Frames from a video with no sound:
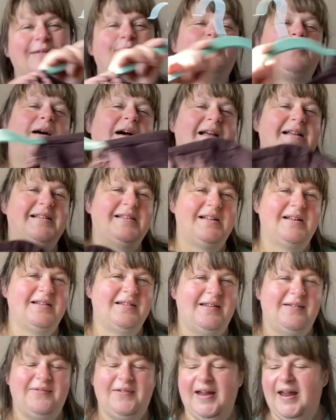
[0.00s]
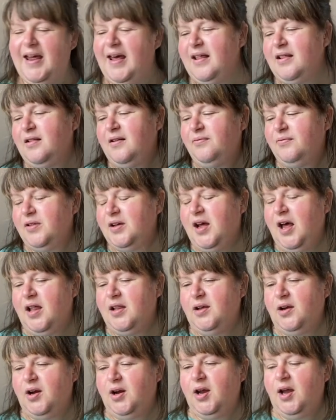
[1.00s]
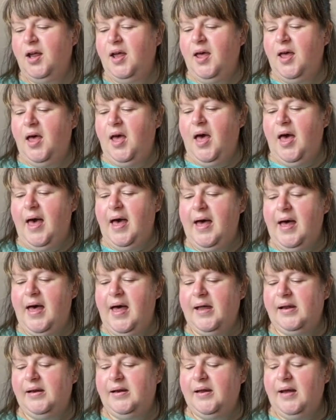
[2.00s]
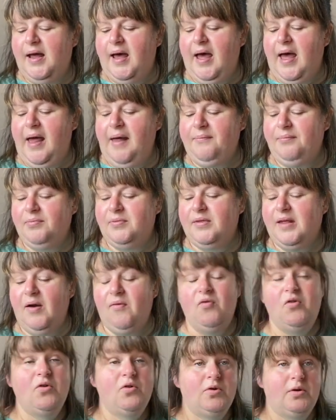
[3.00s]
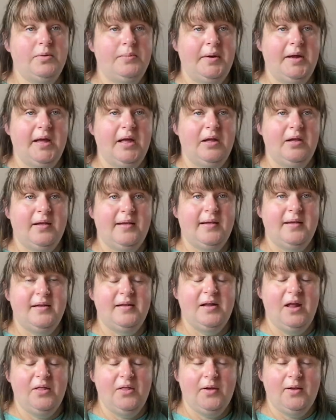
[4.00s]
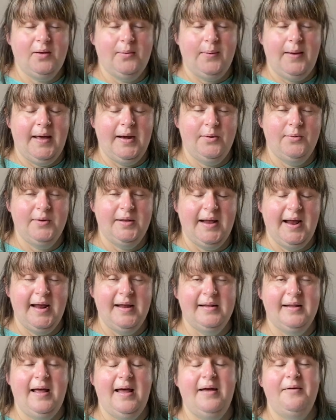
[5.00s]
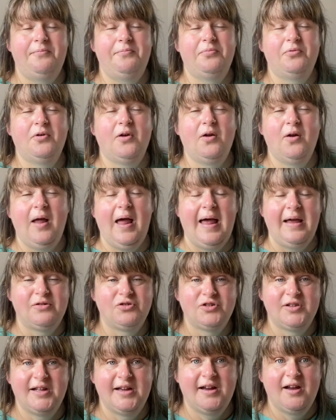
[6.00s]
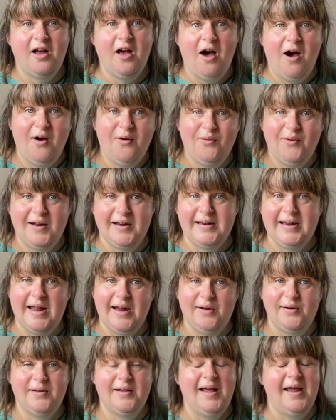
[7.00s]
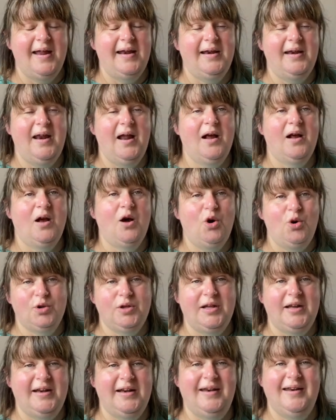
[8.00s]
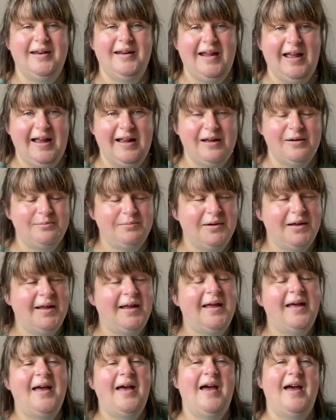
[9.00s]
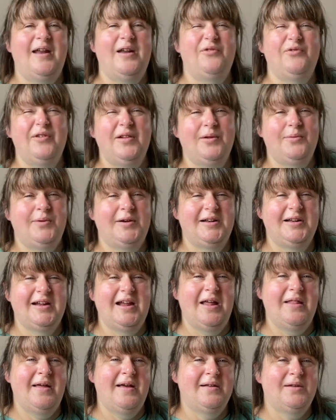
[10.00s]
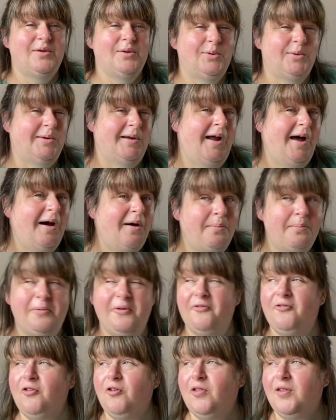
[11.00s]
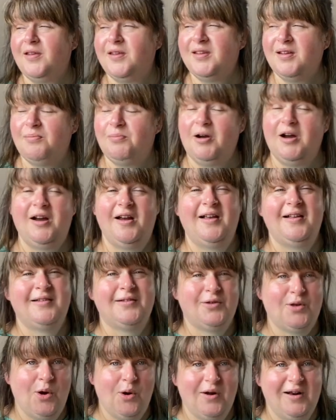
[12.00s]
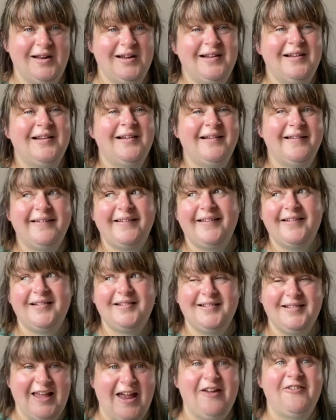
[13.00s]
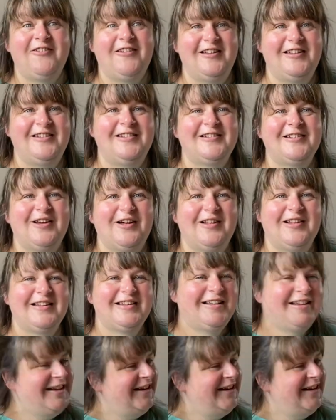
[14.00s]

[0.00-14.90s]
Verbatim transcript: but I still love it. Love the colour, and I'm definitely going to make another sweater set. I've actually cut one out in cotton gingham, and I really want to get that sewn up before the summer is gone. Definitely in Scotland.